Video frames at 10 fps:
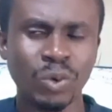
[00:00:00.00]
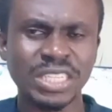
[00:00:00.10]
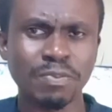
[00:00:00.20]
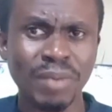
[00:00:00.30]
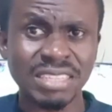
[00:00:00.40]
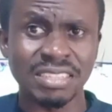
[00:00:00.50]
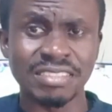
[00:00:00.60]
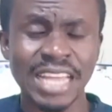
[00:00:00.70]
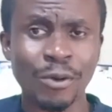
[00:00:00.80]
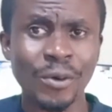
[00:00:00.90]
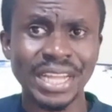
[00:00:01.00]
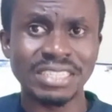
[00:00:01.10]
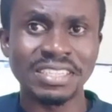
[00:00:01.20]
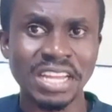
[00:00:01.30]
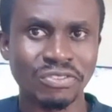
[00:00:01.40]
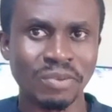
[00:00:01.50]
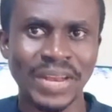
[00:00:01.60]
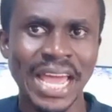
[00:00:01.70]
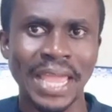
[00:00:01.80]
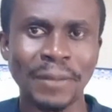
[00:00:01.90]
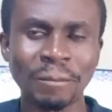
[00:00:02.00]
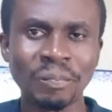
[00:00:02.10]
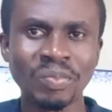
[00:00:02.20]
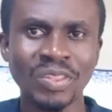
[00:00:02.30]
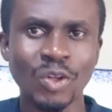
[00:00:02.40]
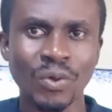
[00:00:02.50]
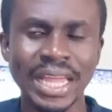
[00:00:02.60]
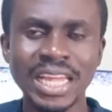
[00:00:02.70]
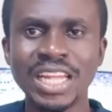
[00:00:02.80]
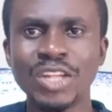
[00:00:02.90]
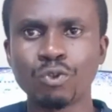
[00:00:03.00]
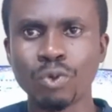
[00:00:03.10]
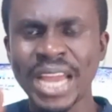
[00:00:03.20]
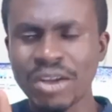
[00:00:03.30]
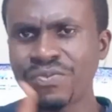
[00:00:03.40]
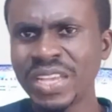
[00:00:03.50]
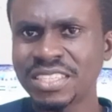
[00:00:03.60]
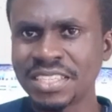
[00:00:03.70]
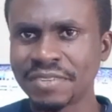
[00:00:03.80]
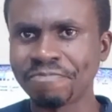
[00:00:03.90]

Which muscles are not getting nerve supply? Okay, so now first thing,